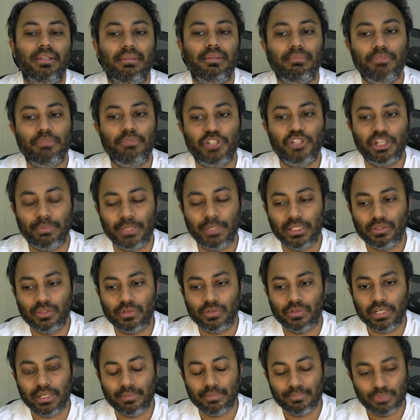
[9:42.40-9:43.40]
bishop
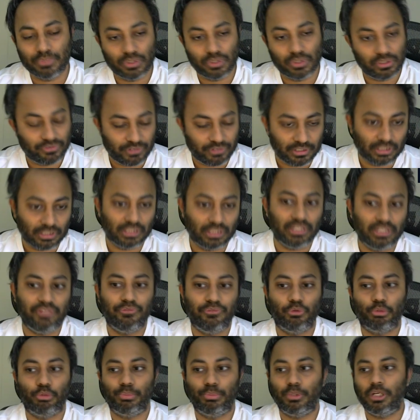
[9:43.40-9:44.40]
e3 to defend the
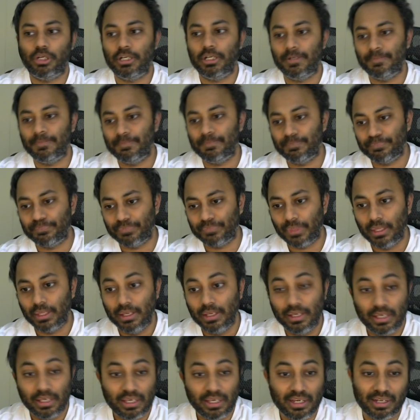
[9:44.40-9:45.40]
d4 pawn.
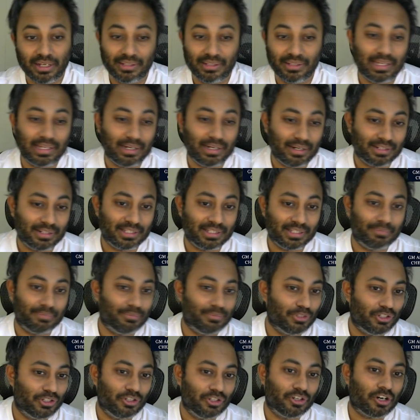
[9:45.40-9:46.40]
Here there are
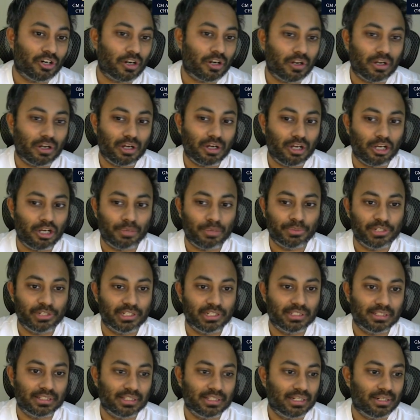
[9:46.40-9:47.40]
some draw
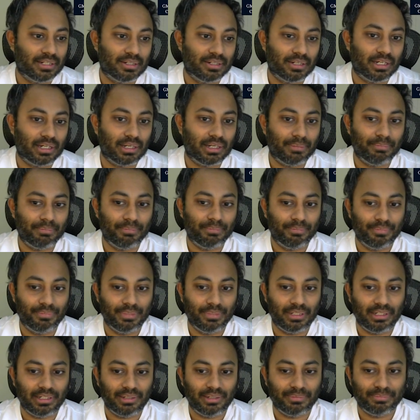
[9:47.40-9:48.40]
options that
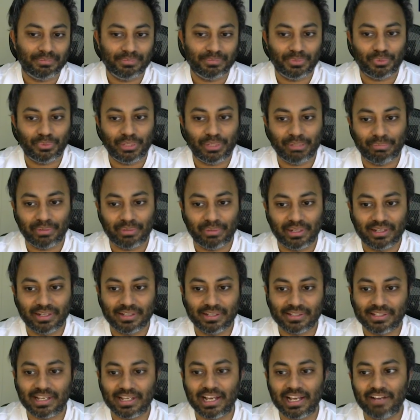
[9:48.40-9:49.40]
white
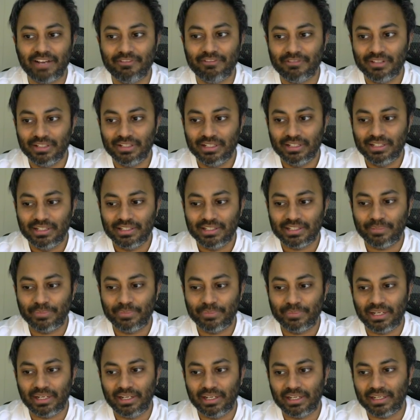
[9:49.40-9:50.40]
players have,
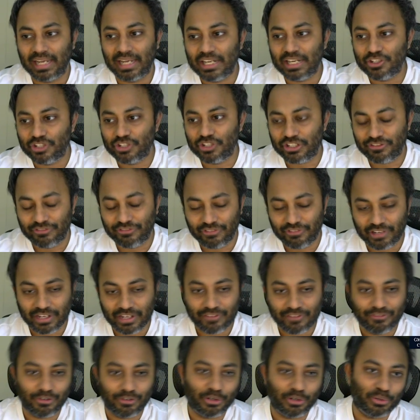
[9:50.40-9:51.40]
something like knight
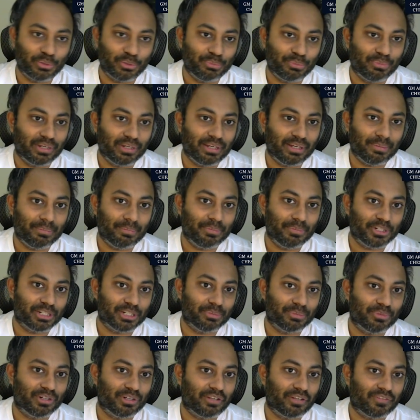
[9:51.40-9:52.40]
g5 followed by
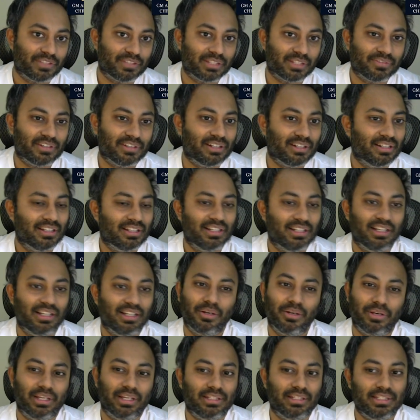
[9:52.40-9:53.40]
bishop and f7.
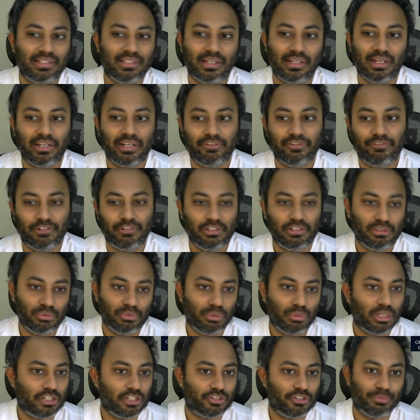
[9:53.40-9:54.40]
Okay, these are like fun to
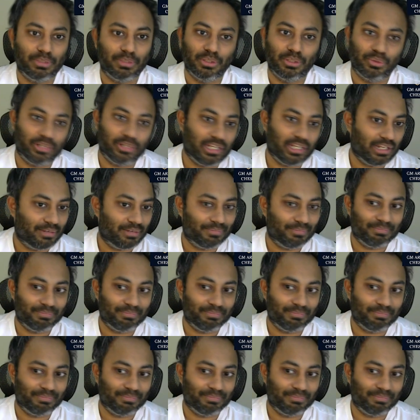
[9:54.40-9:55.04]
watch, but okay,